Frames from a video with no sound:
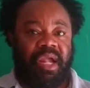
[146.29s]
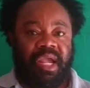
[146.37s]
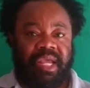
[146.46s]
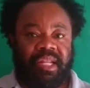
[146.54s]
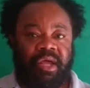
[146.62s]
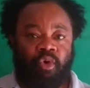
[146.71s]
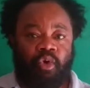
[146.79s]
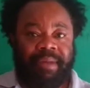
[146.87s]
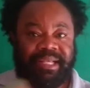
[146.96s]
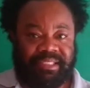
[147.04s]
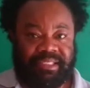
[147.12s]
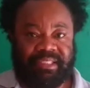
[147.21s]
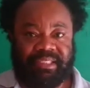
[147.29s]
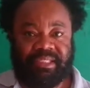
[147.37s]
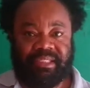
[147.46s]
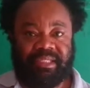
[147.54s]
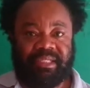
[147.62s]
in a Roman city.